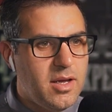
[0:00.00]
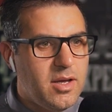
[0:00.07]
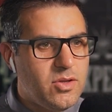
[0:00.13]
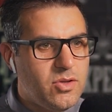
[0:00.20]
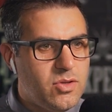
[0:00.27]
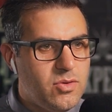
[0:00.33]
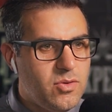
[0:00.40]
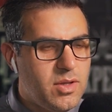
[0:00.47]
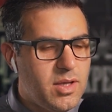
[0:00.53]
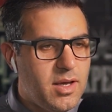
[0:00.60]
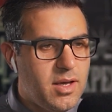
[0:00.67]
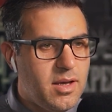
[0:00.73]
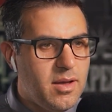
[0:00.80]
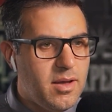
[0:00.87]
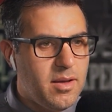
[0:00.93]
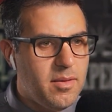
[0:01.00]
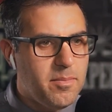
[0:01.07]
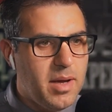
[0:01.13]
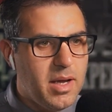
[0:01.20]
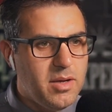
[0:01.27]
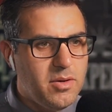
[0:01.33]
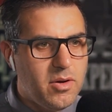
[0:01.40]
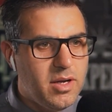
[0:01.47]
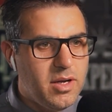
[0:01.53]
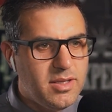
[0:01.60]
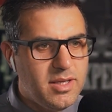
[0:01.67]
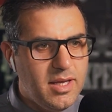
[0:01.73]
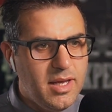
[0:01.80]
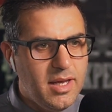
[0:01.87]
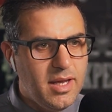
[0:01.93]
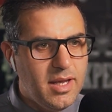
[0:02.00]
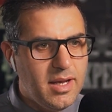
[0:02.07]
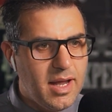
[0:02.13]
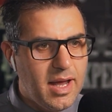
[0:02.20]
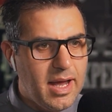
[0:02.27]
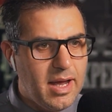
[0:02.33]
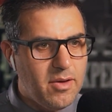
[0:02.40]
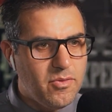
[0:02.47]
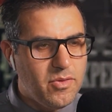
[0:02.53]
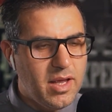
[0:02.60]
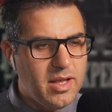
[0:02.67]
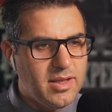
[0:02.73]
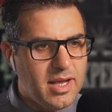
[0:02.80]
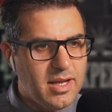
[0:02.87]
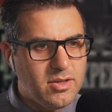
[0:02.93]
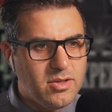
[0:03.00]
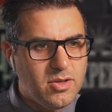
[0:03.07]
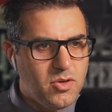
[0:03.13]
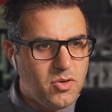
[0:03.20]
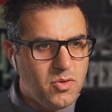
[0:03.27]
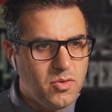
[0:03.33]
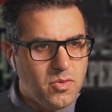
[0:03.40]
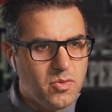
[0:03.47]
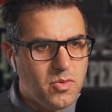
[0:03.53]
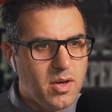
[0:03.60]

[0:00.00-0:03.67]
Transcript: to the minority and how they tend to